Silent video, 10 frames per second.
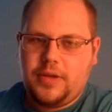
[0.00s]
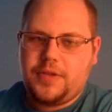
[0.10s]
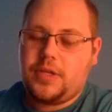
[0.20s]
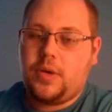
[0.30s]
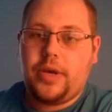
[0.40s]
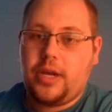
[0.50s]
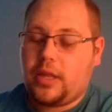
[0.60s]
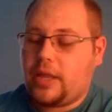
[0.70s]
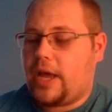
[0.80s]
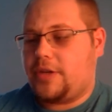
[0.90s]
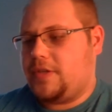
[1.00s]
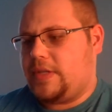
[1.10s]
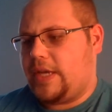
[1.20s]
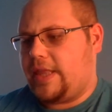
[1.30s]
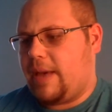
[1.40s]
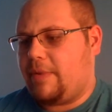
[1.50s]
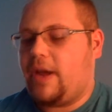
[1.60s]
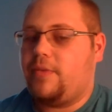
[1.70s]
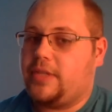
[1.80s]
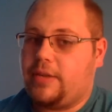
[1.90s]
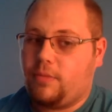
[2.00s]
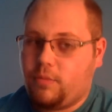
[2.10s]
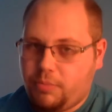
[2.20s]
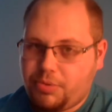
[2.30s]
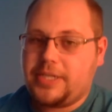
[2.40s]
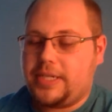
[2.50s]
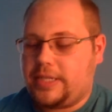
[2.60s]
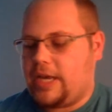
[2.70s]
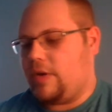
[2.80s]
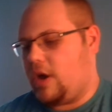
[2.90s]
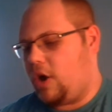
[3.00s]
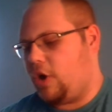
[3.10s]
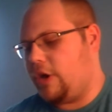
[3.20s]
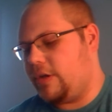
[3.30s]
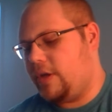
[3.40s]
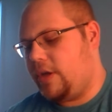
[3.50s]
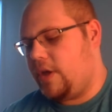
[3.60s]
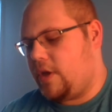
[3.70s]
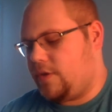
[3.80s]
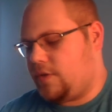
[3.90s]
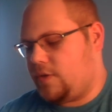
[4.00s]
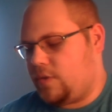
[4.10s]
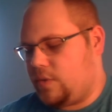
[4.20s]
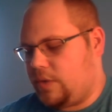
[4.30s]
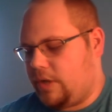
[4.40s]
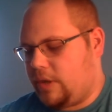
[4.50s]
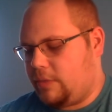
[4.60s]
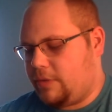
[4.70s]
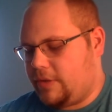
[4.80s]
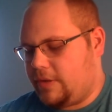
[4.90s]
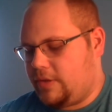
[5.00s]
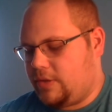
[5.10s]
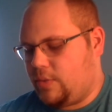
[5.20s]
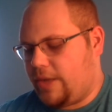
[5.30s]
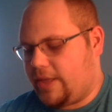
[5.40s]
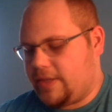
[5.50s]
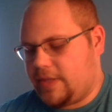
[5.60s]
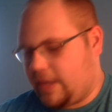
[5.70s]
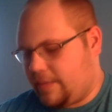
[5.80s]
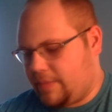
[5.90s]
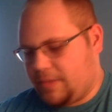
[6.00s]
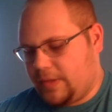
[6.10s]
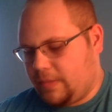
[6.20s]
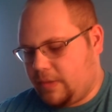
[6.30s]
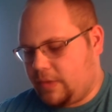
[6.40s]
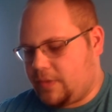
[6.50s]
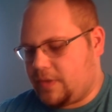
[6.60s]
So it unlocked just like that, but I was like pressing down hard to, you know, to wake this thing up from sleep mode.